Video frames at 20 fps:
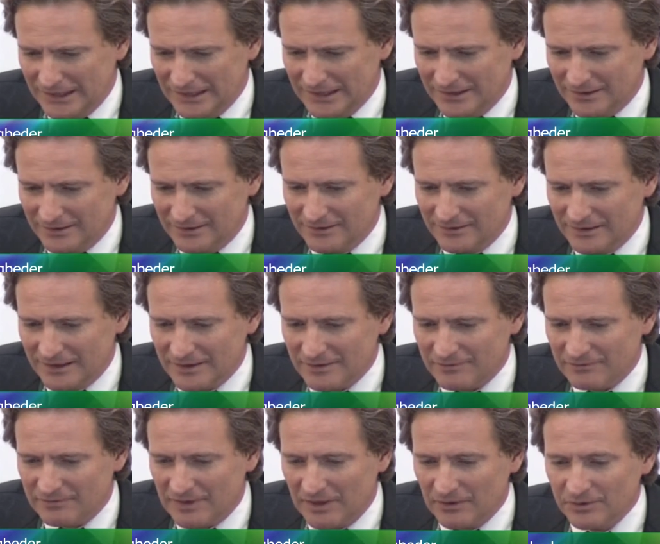I
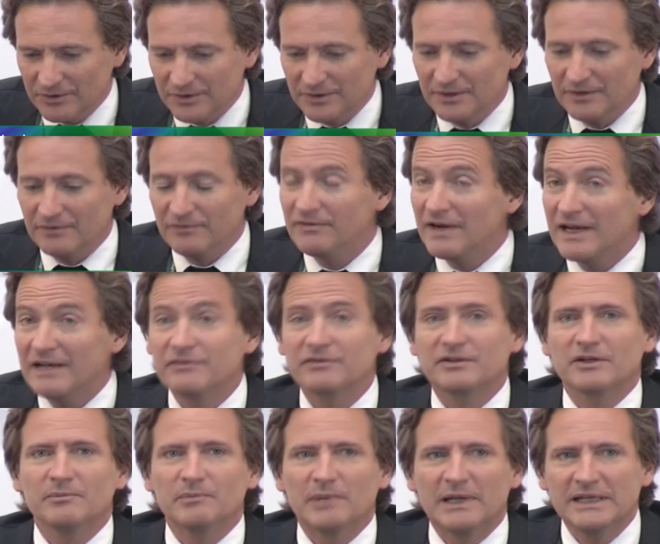founded 5
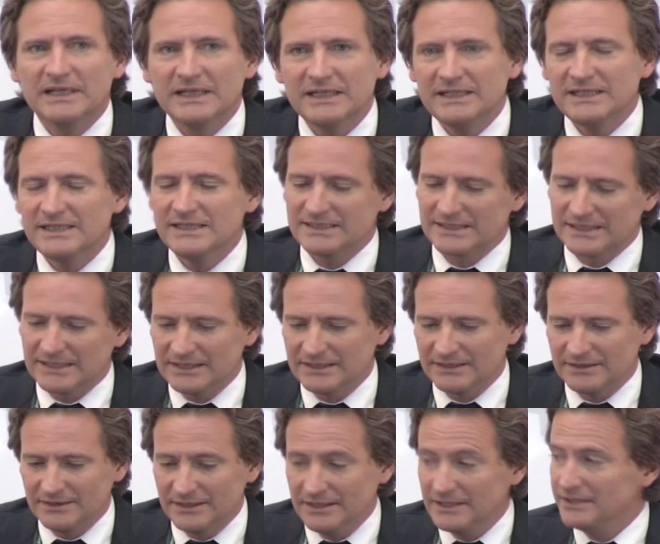companies
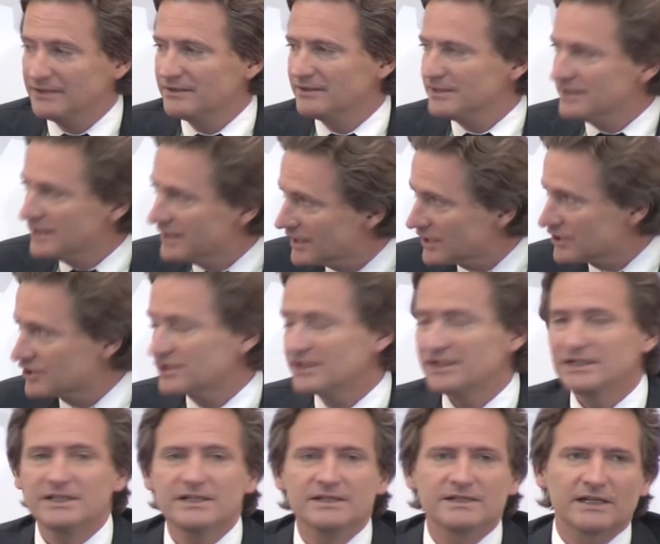in the
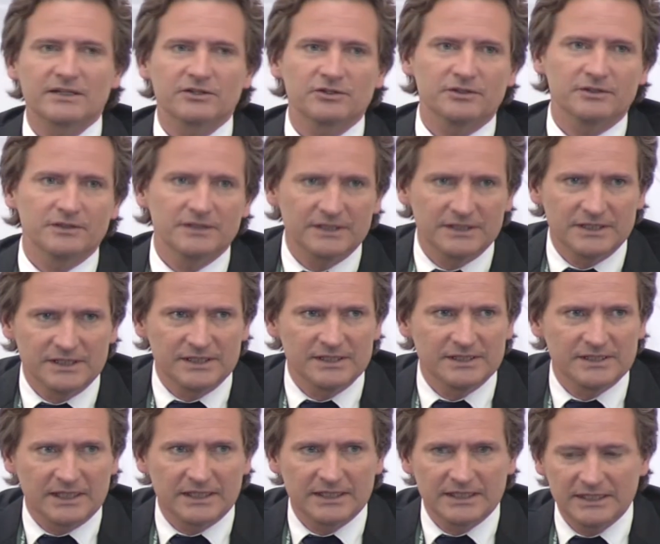energy sector, in the
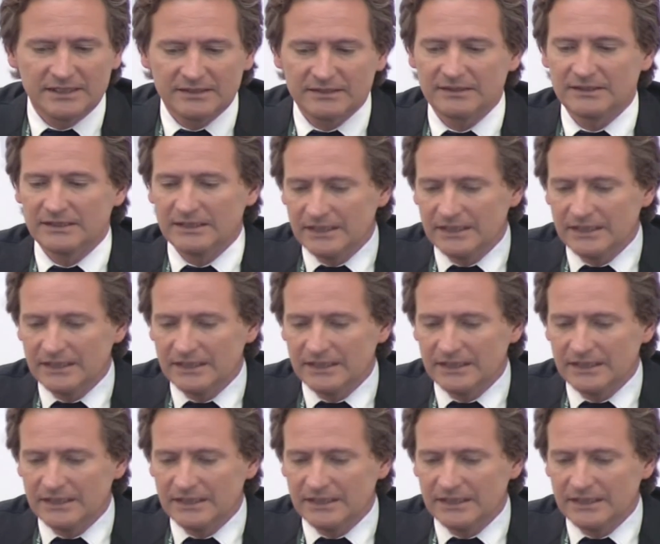internet,